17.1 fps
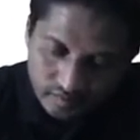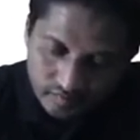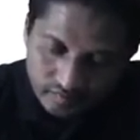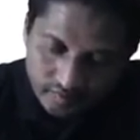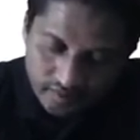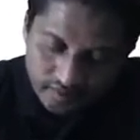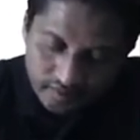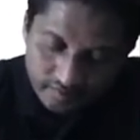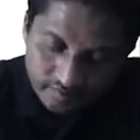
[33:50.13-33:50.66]

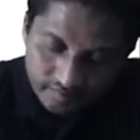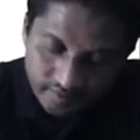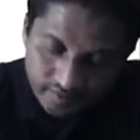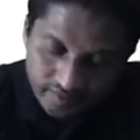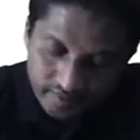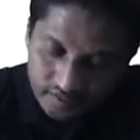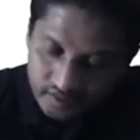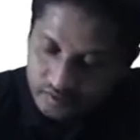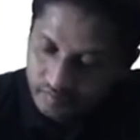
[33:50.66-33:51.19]
y
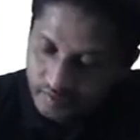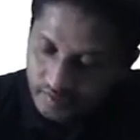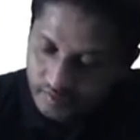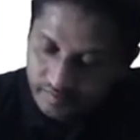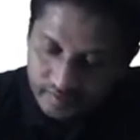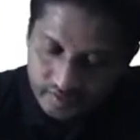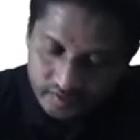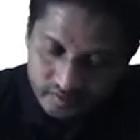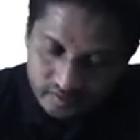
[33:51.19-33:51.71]
minus
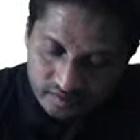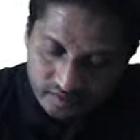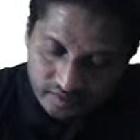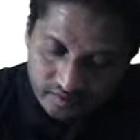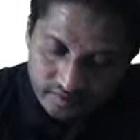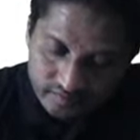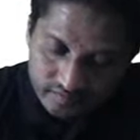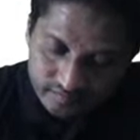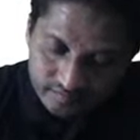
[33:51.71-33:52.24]
y1 is 3